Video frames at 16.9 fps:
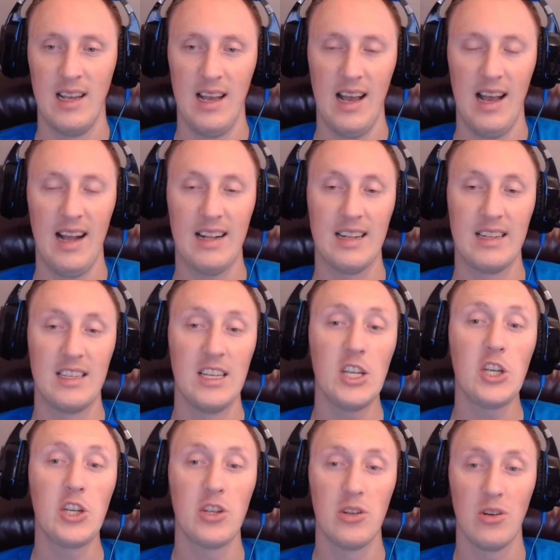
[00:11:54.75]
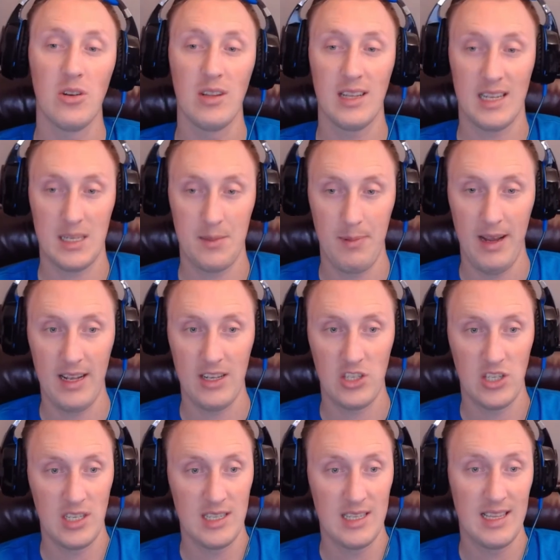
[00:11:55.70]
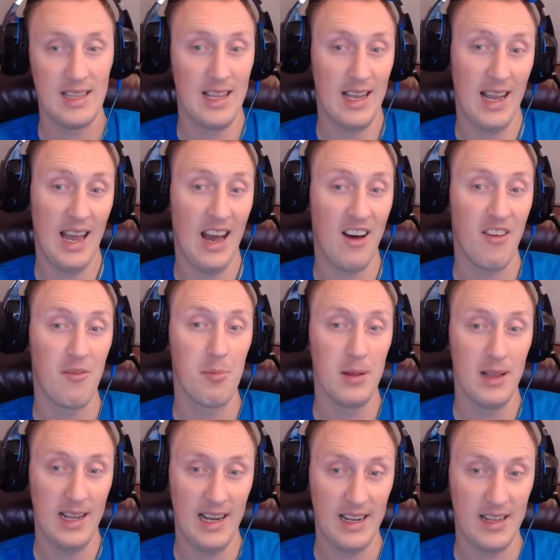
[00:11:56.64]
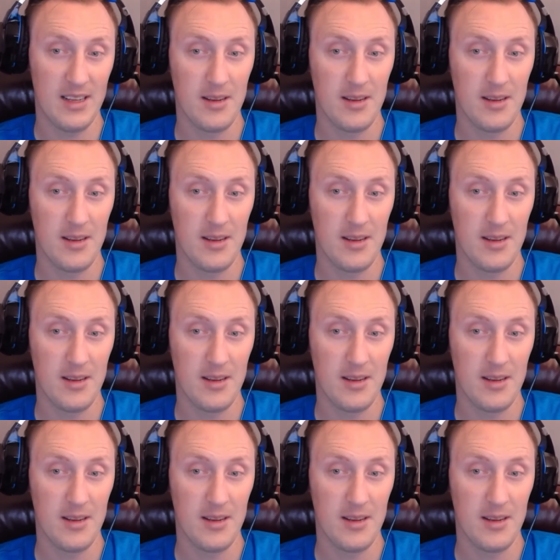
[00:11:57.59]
and additional expansions that they have planned.